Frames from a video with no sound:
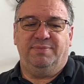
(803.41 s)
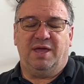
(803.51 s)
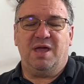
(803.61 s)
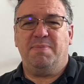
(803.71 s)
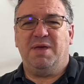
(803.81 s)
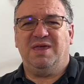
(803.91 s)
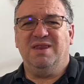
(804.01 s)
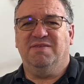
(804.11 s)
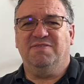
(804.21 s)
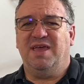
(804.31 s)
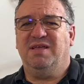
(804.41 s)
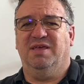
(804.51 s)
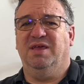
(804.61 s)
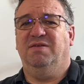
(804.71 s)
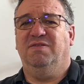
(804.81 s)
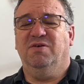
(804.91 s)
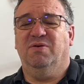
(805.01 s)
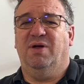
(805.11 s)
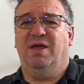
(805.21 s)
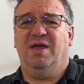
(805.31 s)
I got back into cycling
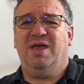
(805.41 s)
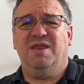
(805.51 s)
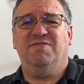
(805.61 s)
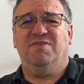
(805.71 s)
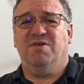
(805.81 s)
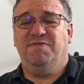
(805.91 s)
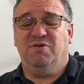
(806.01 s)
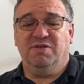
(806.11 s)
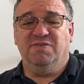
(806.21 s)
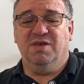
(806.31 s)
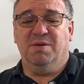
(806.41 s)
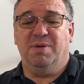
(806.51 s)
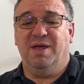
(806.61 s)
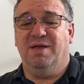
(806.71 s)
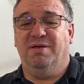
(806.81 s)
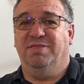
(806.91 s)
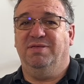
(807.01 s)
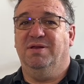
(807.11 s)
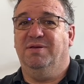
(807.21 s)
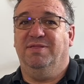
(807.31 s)
too. I kind of started focusing on my health.
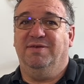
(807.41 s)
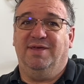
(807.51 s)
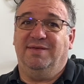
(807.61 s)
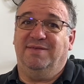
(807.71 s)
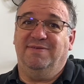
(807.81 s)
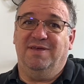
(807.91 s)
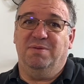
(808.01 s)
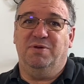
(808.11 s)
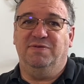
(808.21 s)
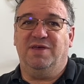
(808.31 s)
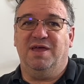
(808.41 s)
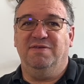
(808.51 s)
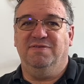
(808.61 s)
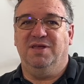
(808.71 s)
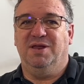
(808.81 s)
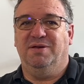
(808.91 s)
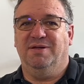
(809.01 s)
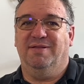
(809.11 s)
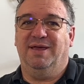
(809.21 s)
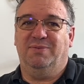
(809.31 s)
Like they say, most guys, you're
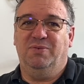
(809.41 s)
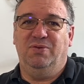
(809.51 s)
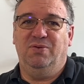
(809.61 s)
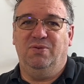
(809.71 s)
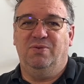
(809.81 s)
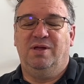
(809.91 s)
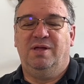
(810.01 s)
like, woohoo!